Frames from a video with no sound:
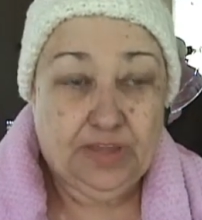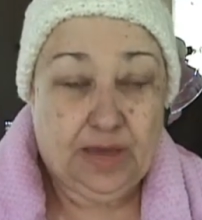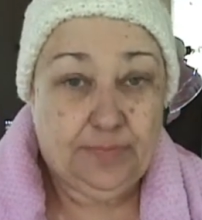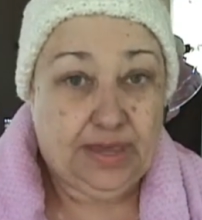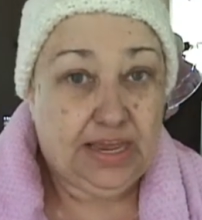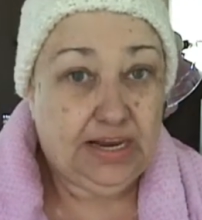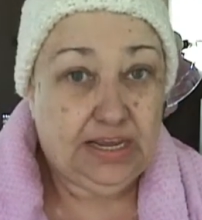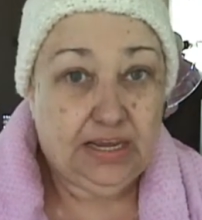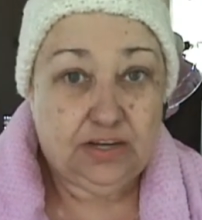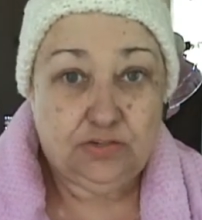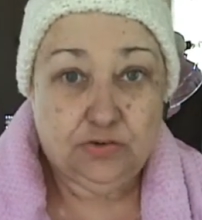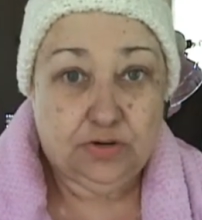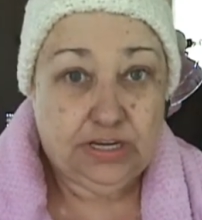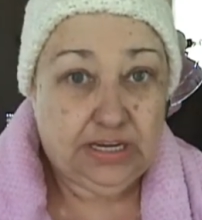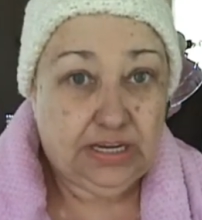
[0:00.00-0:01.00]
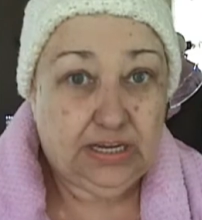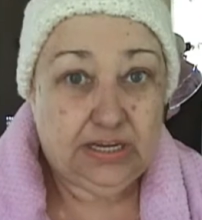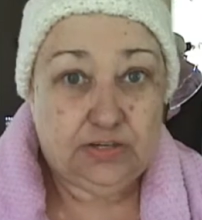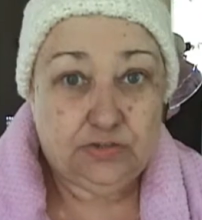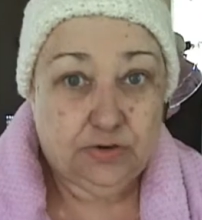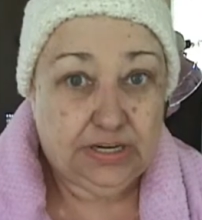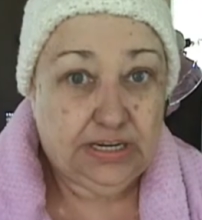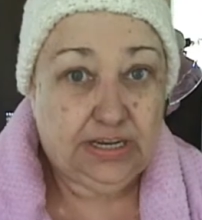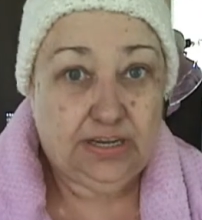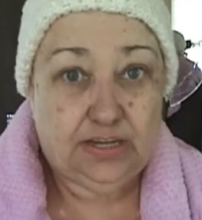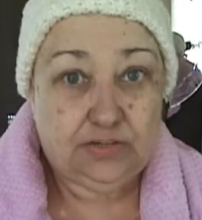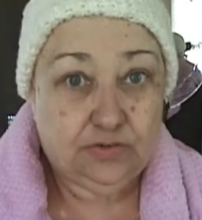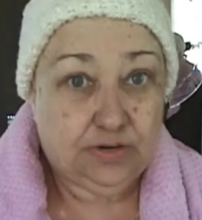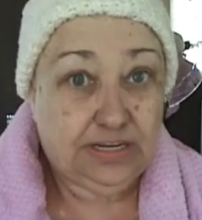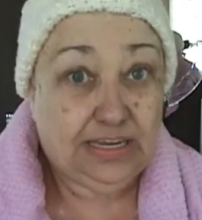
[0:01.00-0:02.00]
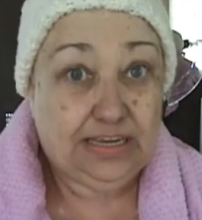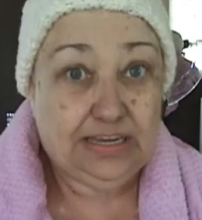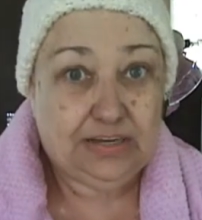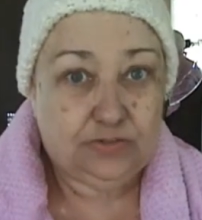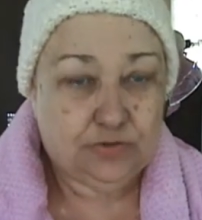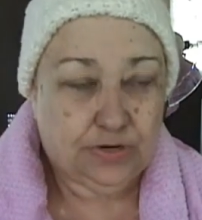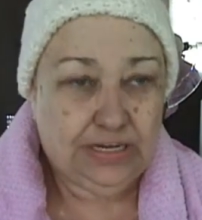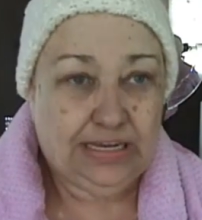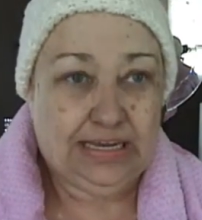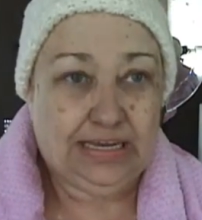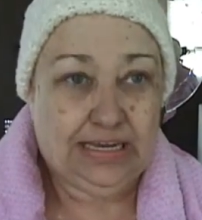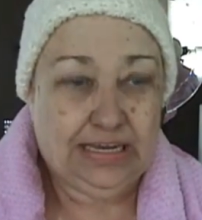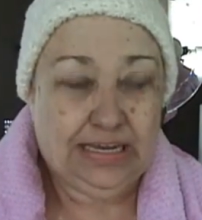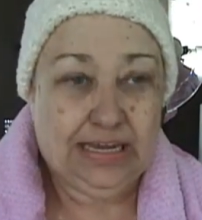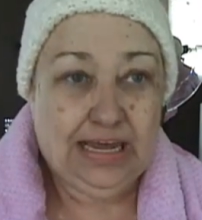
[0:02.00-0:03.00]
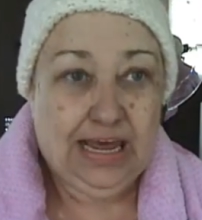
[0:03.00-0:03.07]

I'm eating and drinking and drinking and drinking and drinking.